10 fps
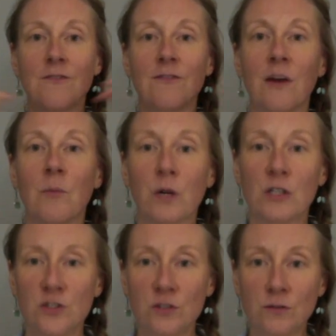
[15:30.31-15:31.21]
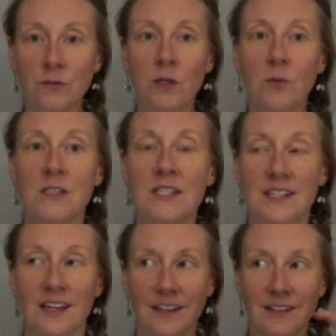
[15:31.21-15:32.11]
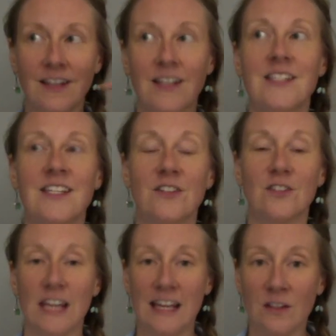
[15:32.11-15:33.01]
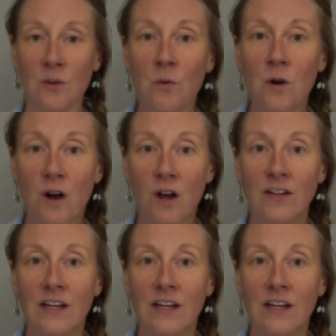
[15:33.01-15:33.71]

vibrational frequency that is in the world.